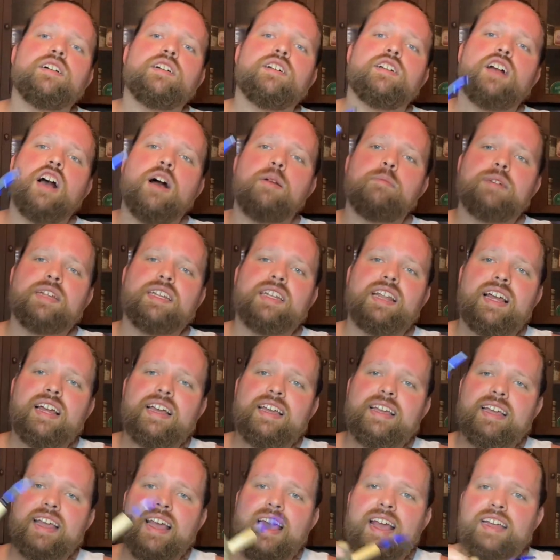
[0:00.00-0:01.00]
comment,
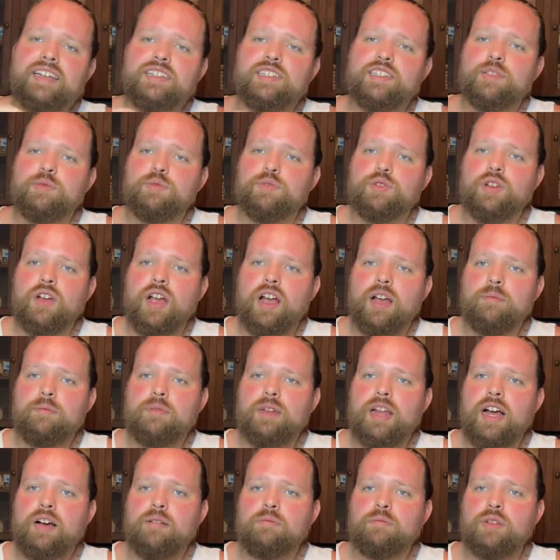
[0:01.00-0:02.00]
like, and subscribe
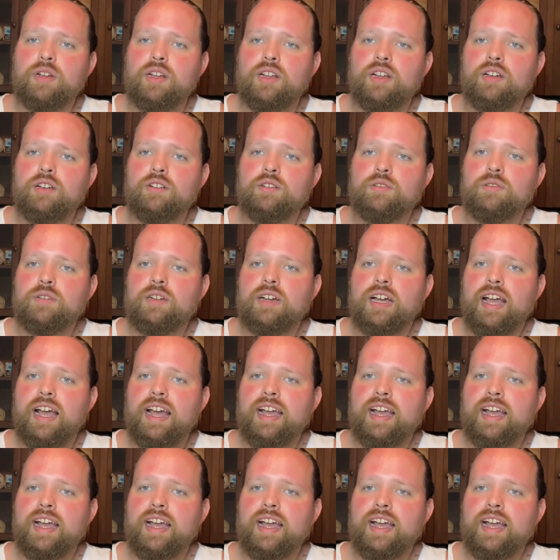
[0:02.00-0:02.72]
down below.